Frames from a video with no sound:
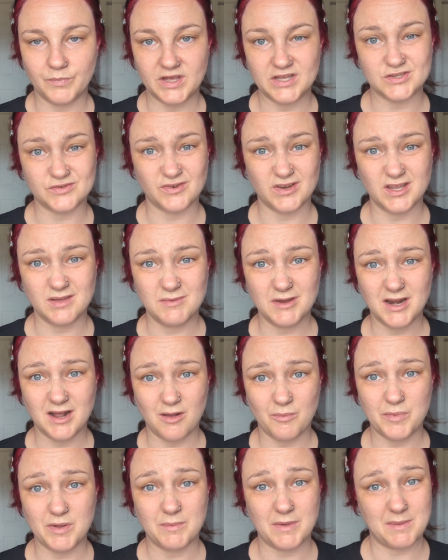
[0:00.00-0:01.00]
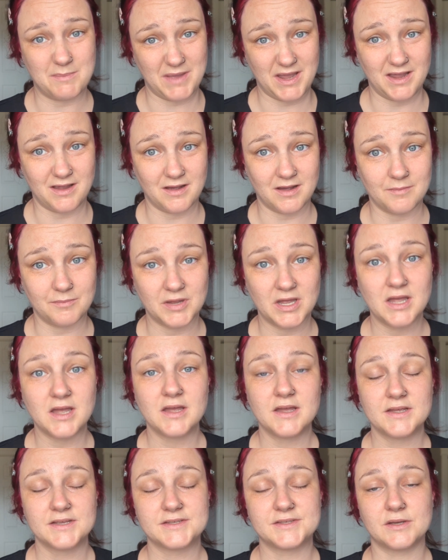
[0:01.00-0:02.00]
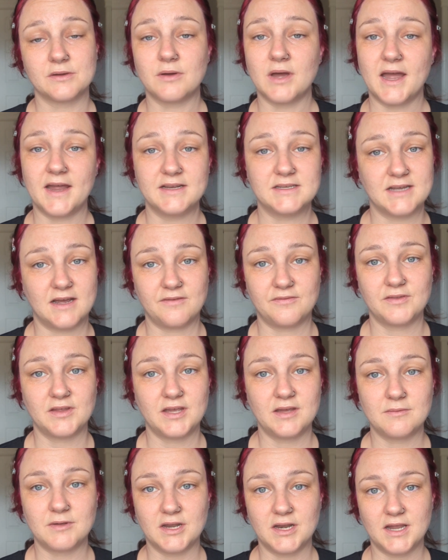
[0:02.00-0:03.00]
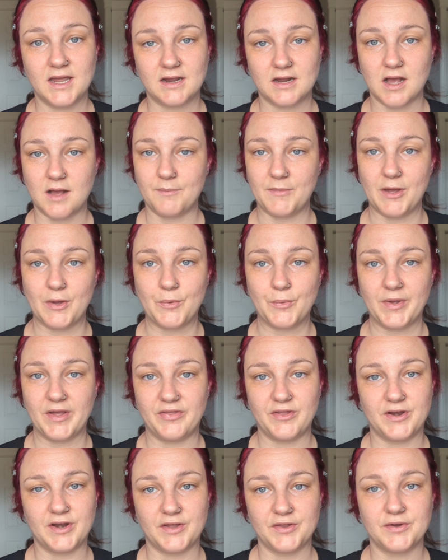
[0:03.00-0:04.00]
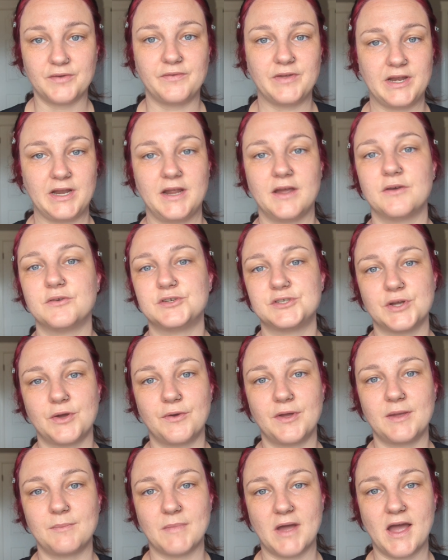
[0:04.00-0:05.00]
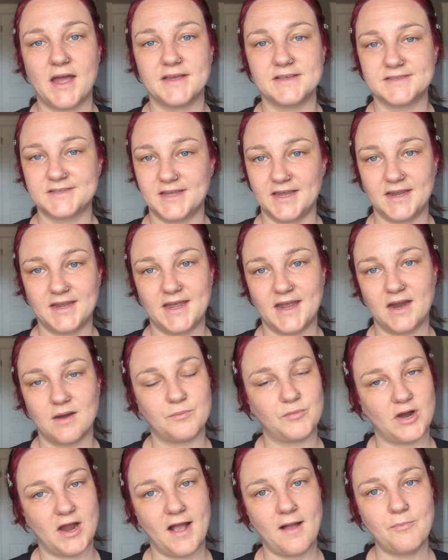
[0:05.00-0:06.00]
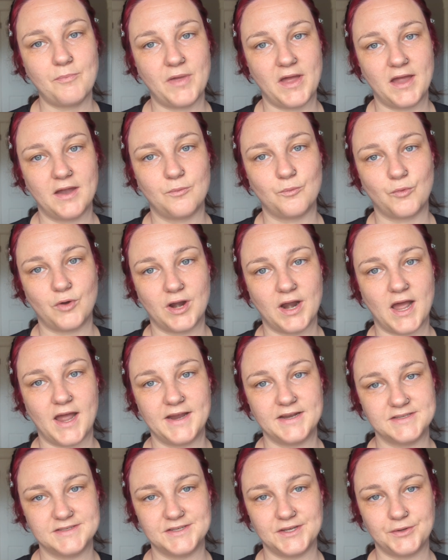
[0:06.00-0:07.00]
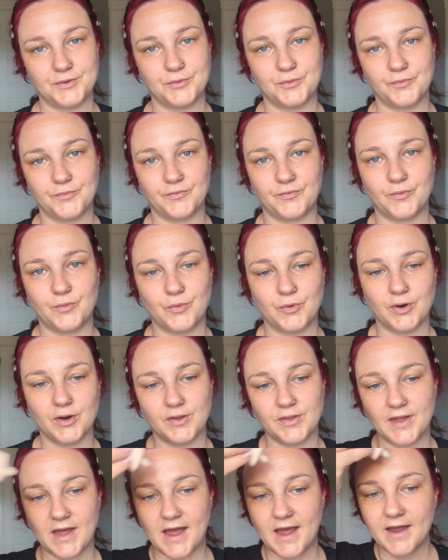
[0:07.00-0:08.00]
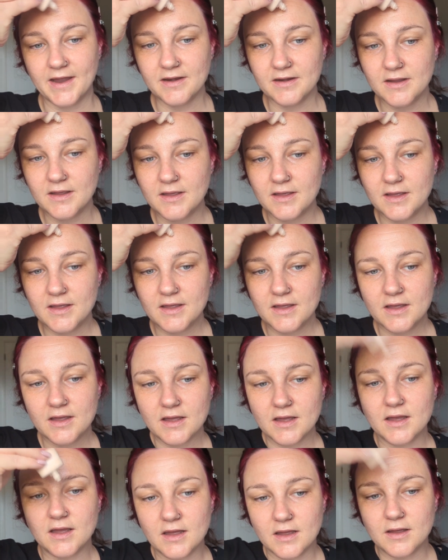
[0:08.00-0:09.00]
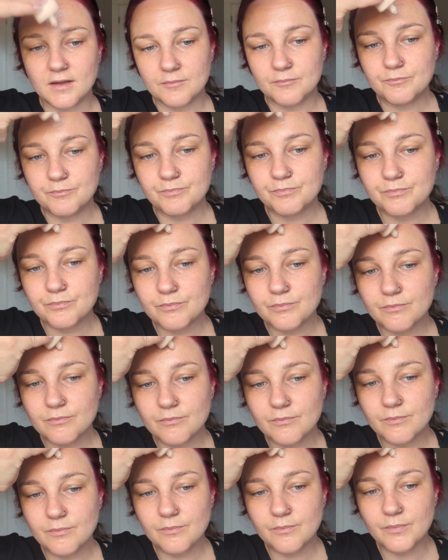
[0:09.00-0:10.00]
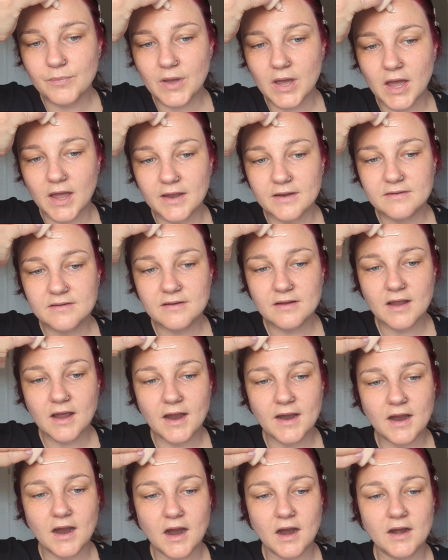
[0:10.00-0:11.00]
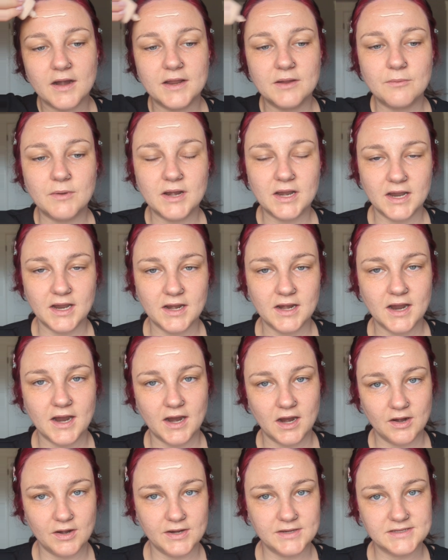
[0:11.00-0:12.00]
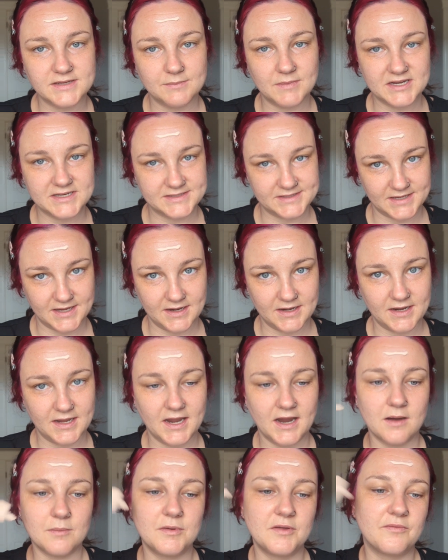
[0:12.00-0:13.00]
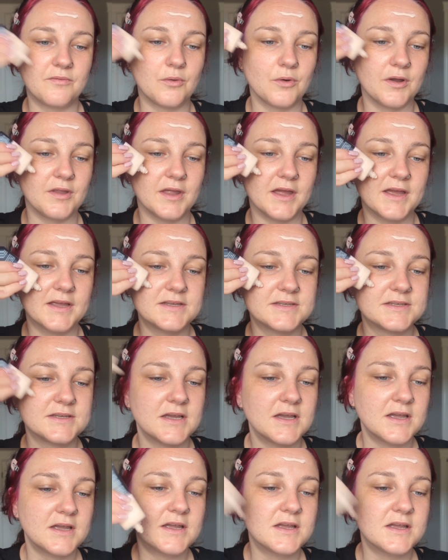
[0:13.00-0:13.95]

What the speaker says: It's really been helping my makeup. So I definitely am going to come out with another video showing my skincare prep and what I do for that. Um, but I already went in, I already did my skincare before this.